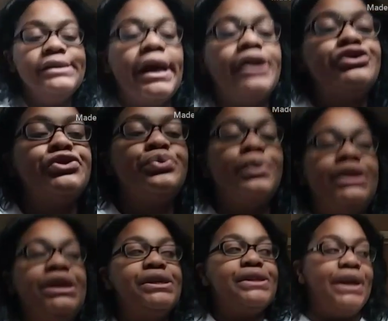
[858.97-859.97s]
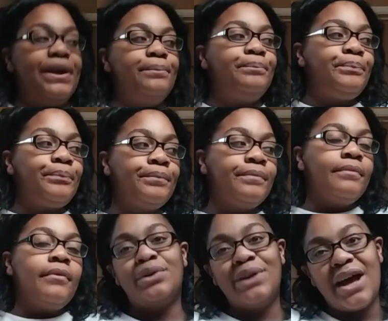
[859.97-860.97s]
dentures with these in.
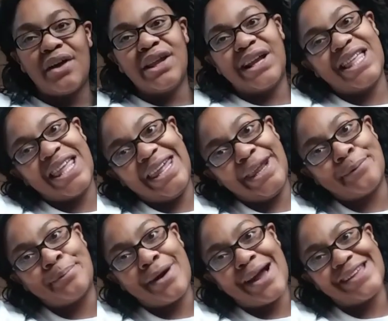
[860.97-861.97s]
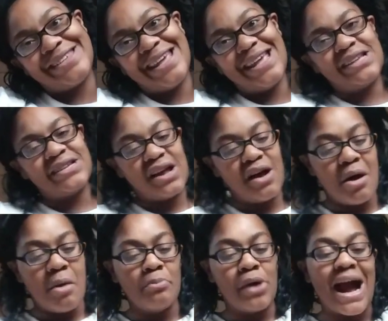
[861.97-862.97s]
Now the cleaning process.
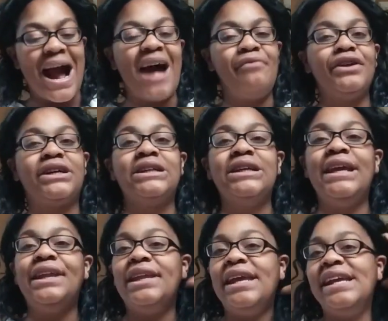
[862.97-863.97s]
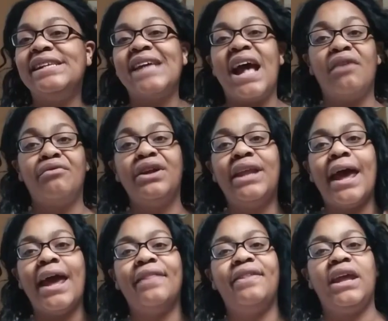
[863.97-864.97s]
I have to clean these every
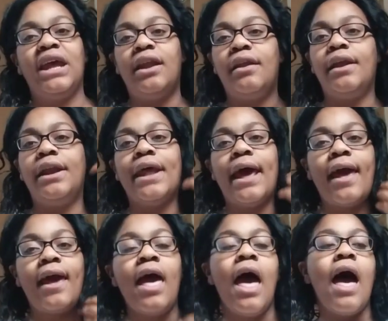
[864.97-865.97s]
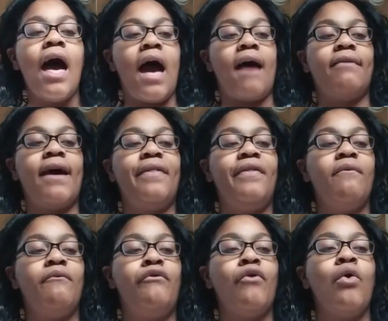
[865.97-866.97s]
day at the end of the day. I've had
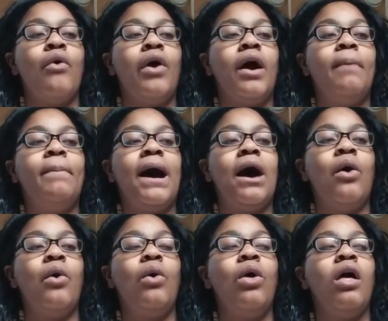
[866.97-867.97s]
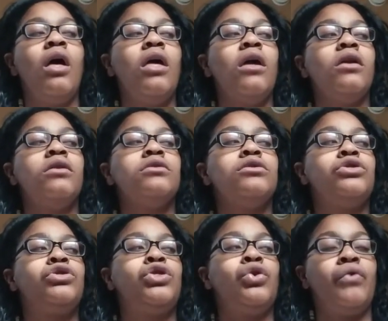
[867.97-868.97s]
them for about
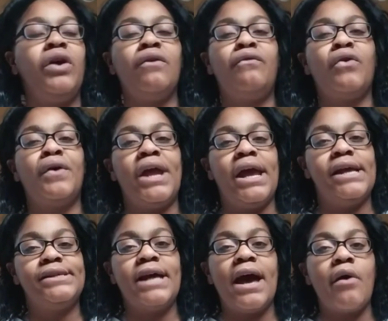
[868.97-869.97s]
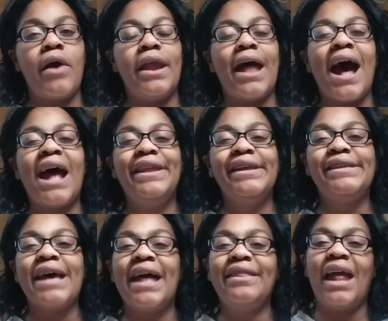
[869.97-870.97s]
3 or 4 days now, and I
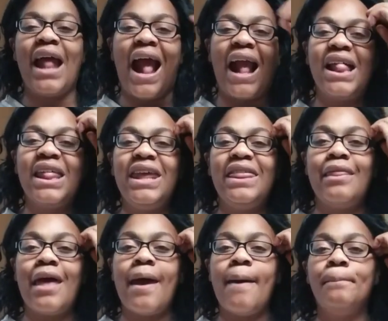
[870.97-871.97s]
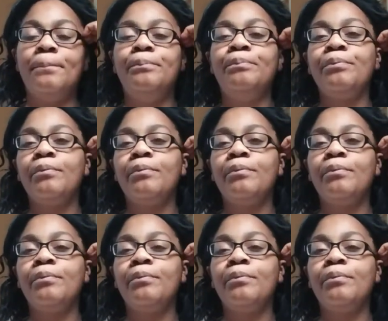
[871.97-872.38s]
decide that I clean them,